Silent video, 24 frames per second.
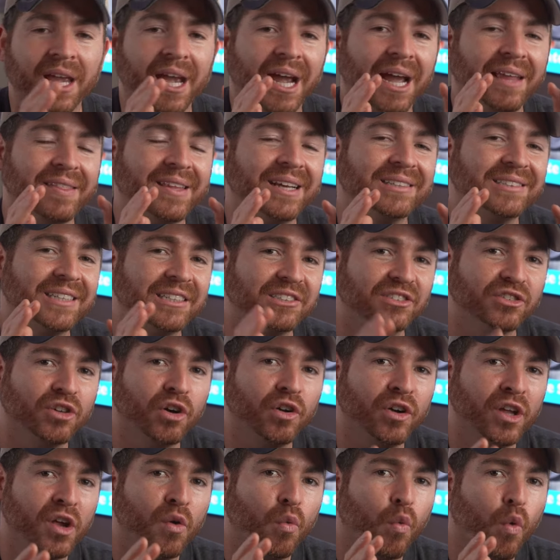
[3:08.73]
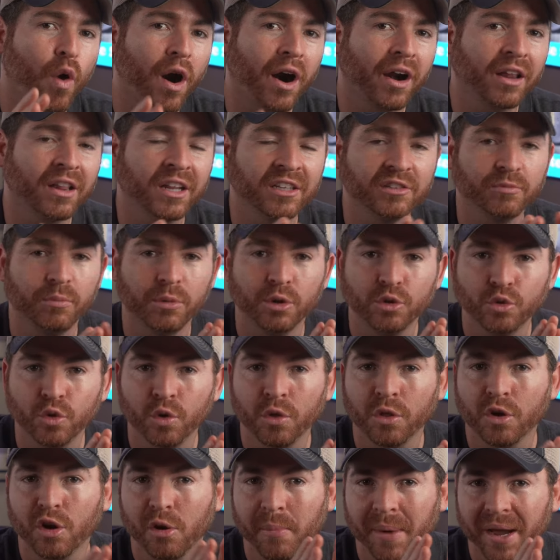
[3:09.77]
and that's a Sony Wireless
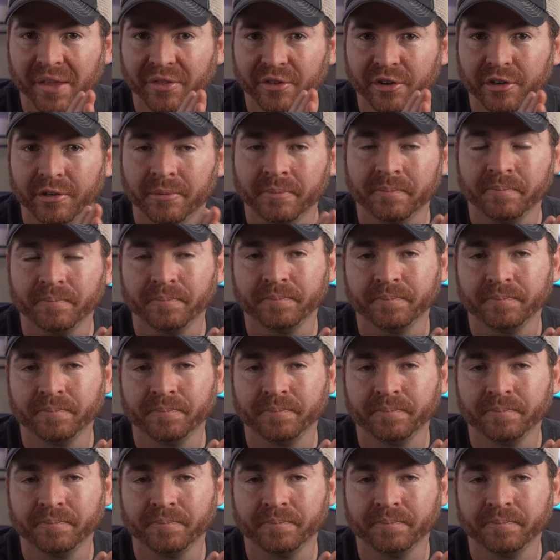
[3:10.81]
Bluetooth Commander.